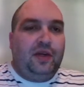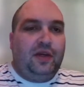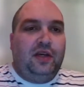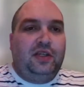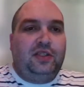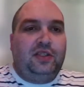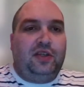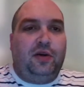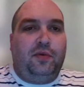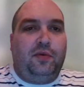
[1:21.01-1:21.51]

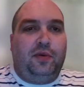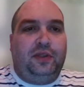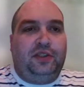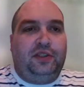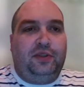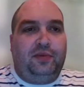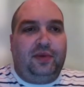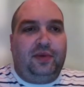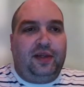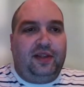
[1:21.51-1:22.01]
So what you
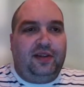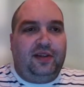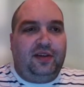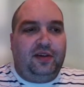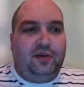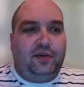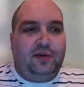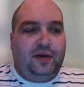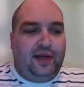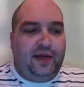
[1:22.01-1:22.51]
want to
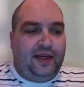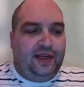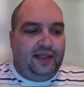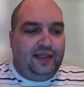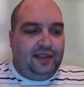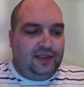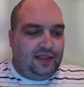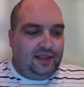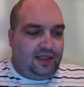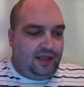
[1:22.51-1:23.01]
do
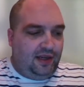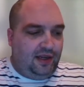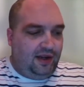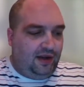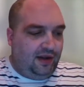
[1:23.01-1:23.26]
is,